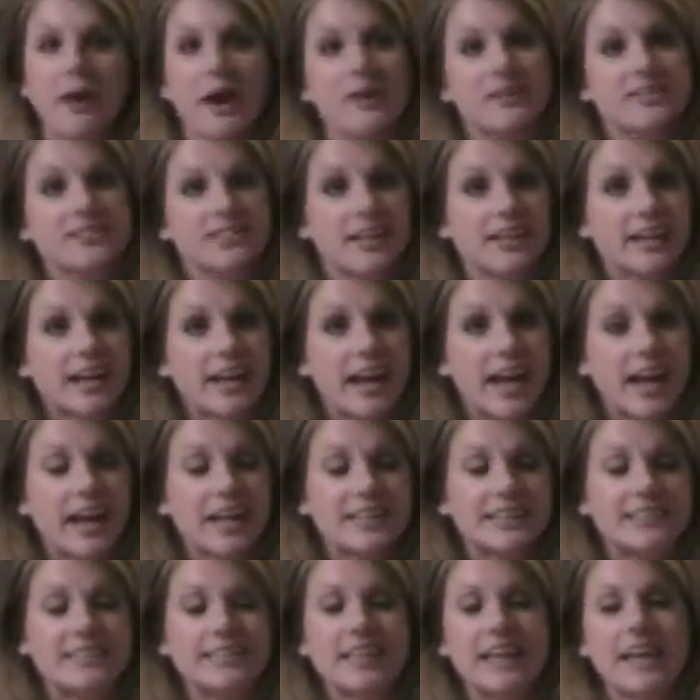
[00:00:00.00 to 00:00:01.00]
on Sunday
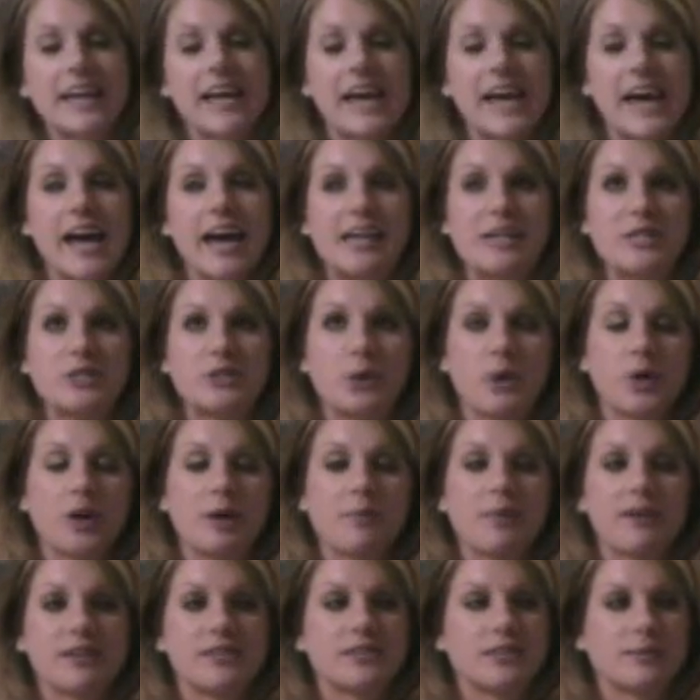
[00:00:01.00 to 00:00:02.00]
nights and
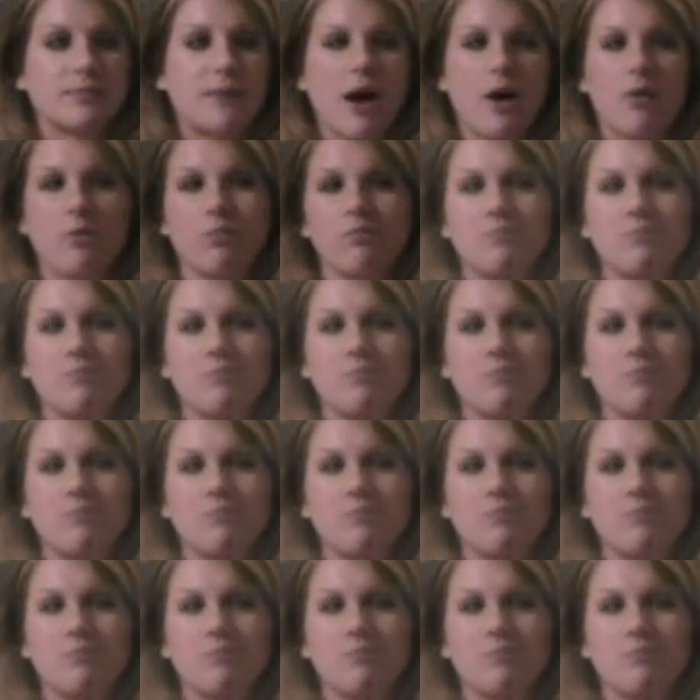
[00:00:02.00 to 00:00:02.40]
tournaments about